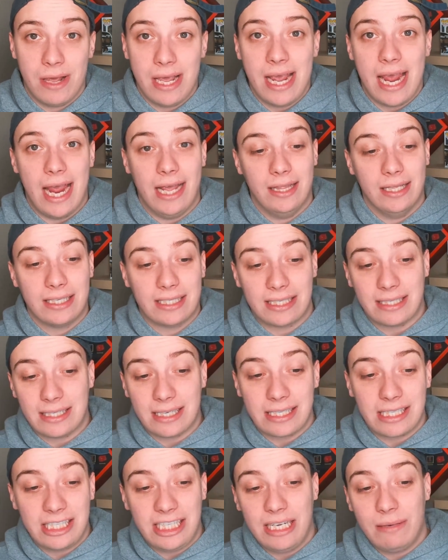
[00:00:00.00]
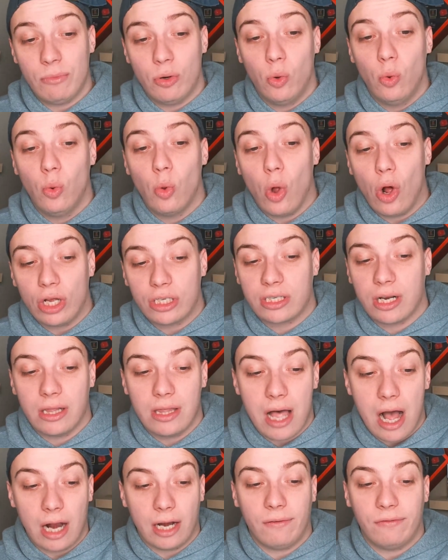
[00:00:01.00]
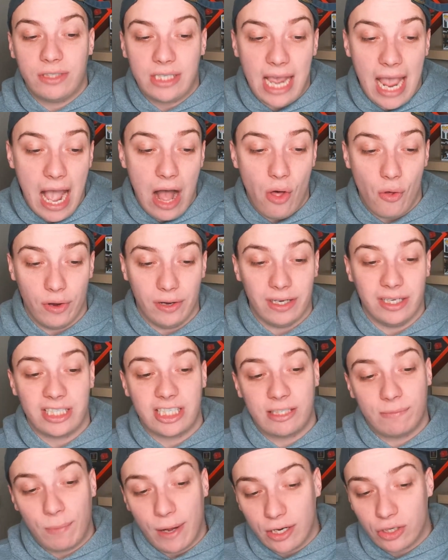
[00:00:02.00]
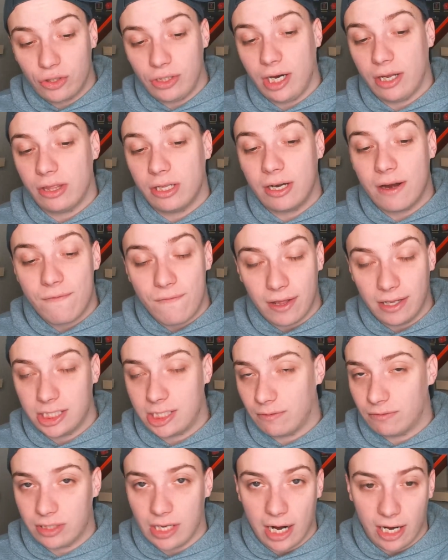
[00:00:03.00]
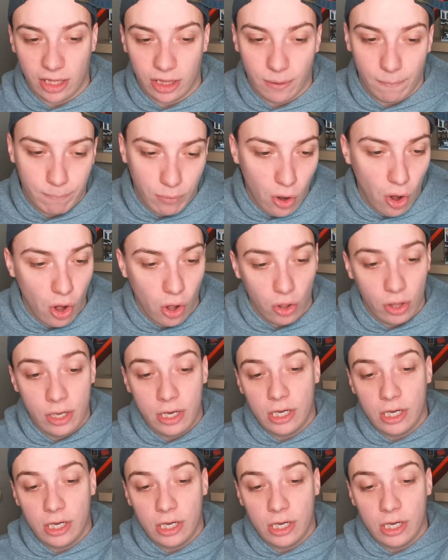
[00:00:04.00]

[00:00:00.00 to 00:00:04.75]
And this is a team who lost a lot of talent, especially on the defensive side of the ball.